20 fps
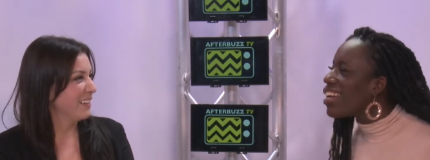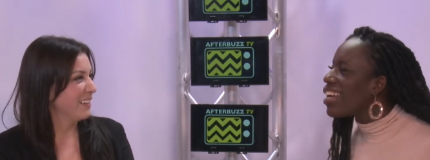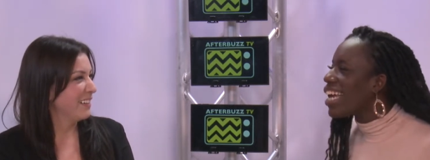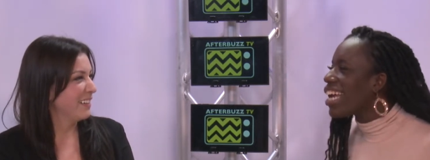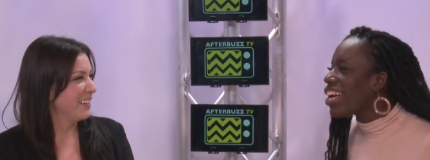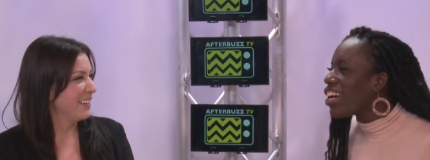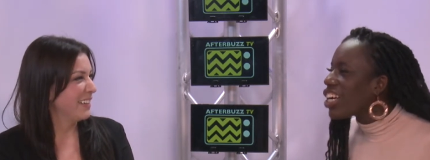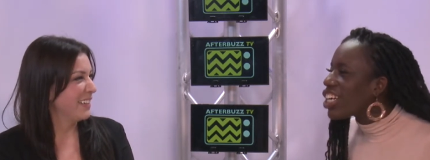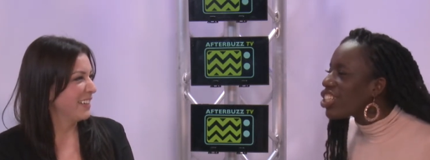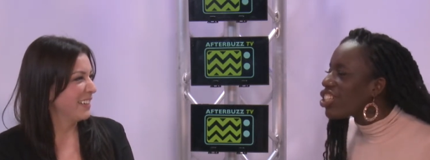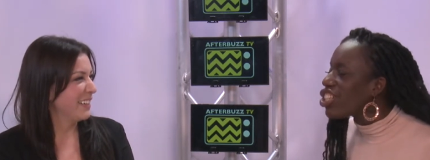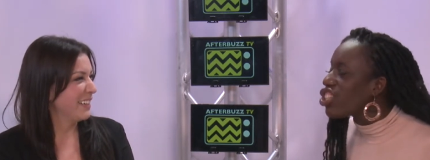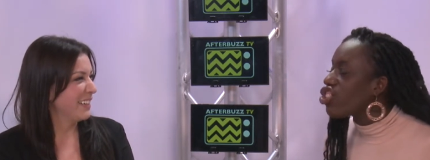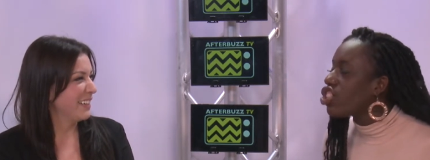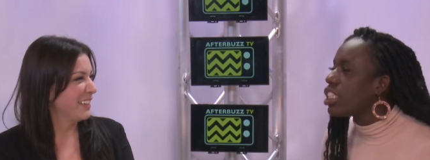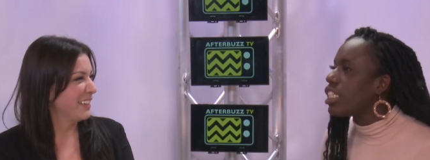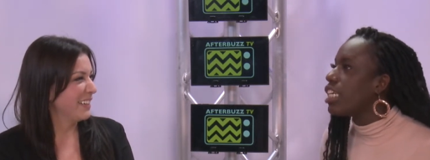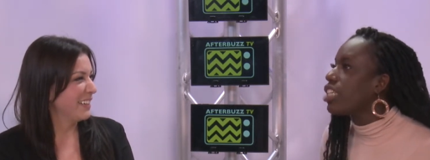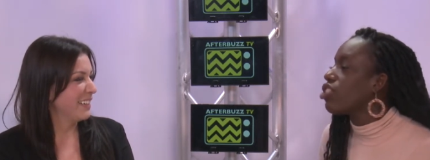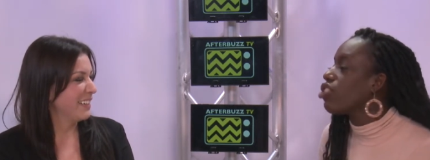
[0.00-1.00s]
Speaker 1: character.
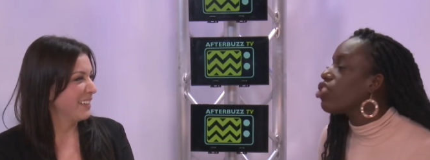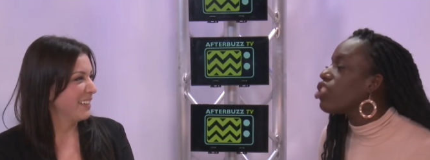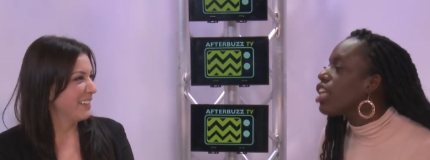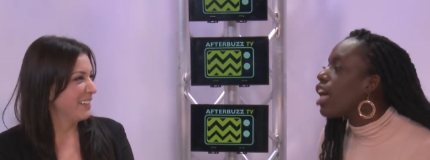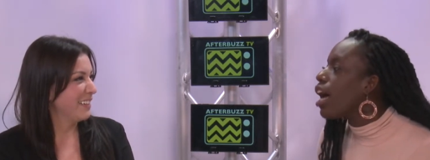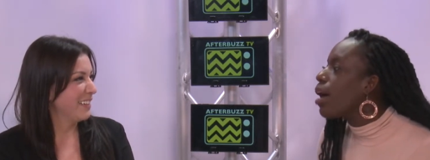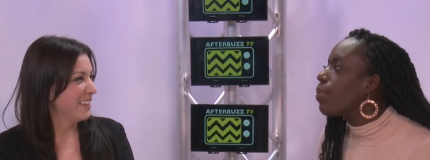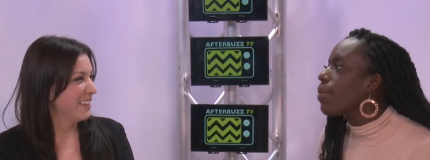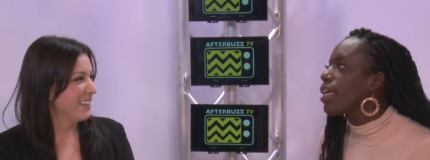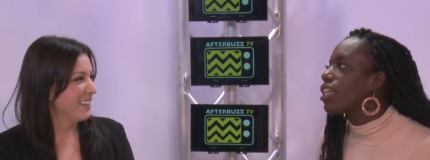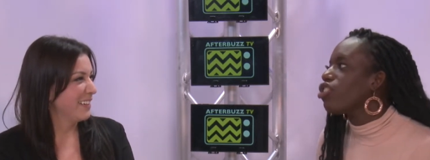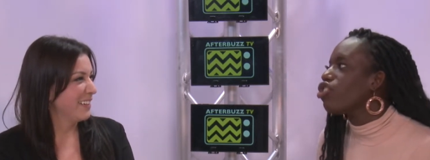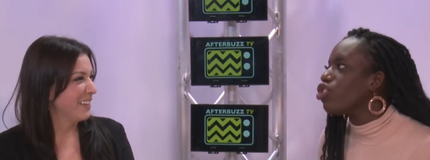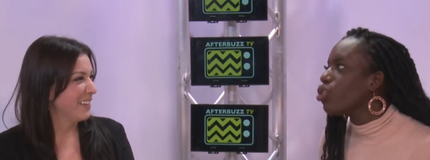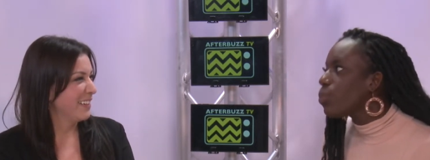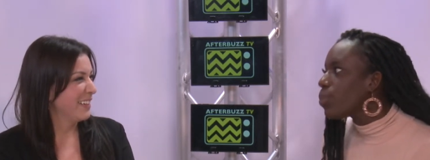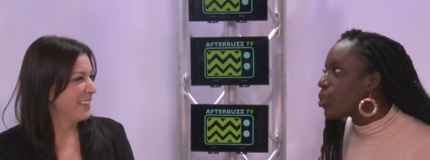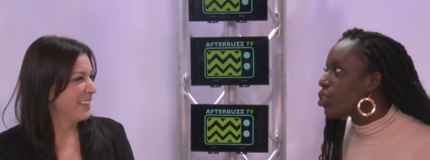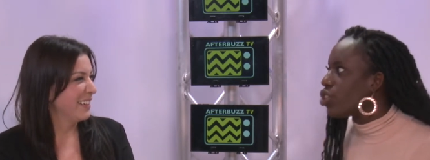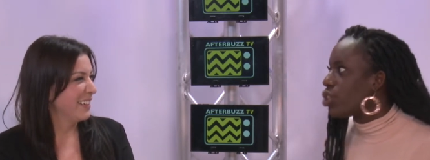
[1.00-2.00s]
She takes her job like
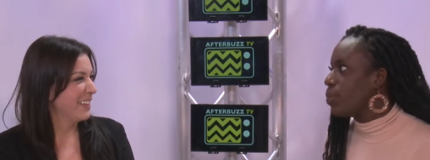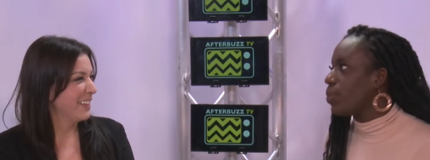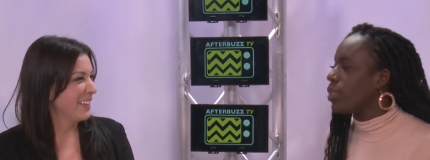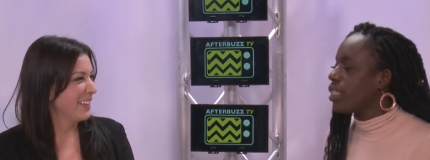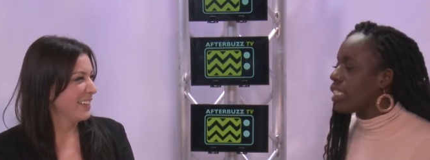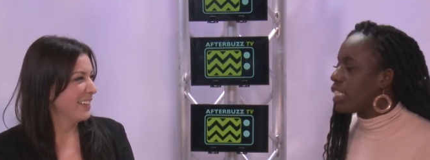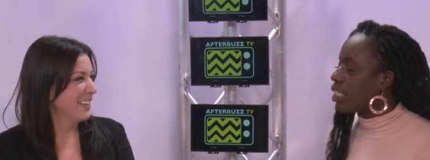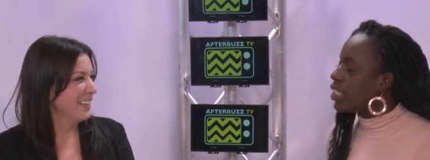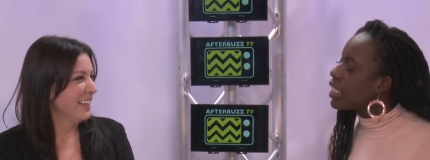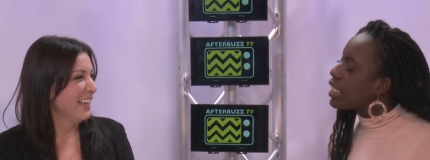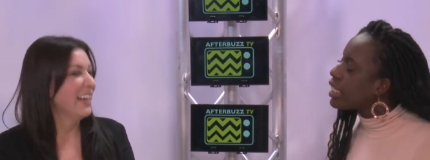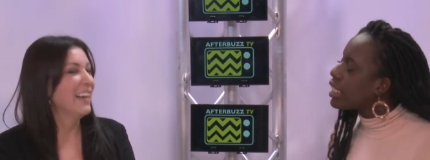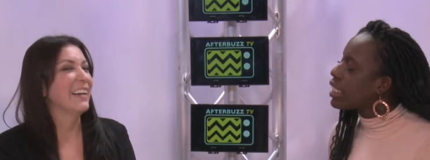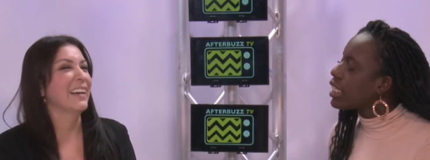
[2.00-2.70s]
super, super seriously.